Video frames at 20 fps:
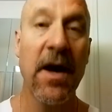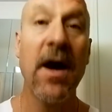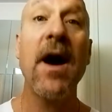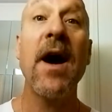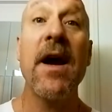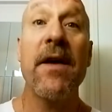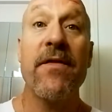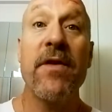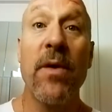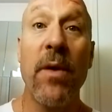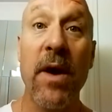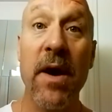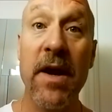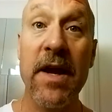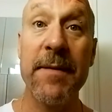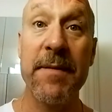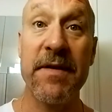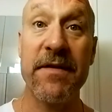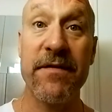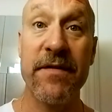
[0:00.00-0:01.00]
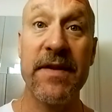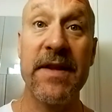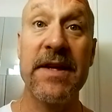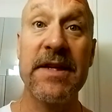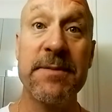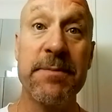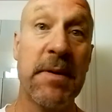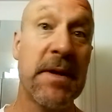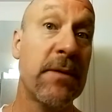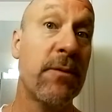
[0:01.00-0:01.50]
I have no argument for
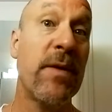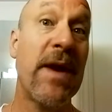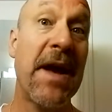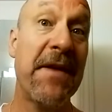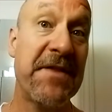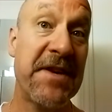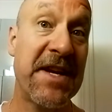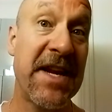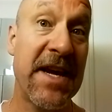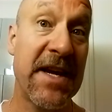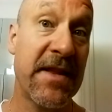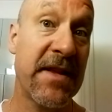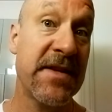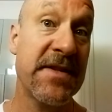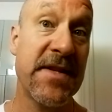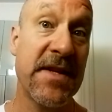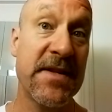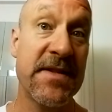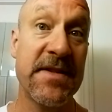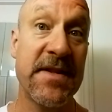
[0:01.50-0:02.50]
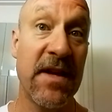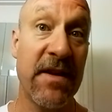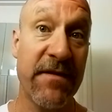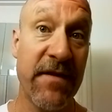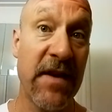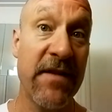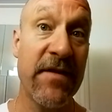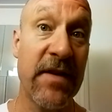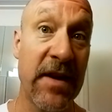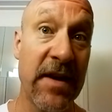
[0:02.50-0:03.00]
this, but we have to take this as self
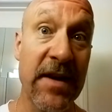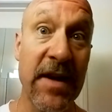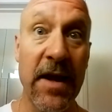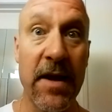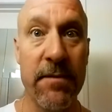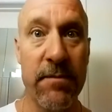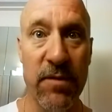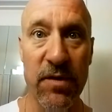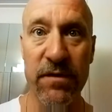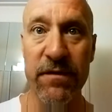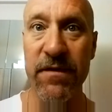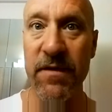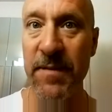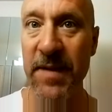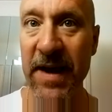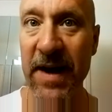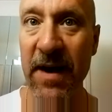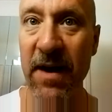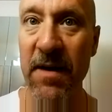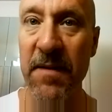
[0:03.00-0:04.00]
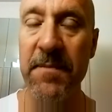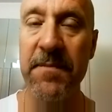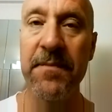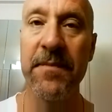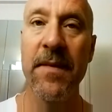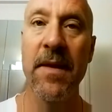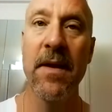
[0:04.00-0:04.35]
evident and move from there.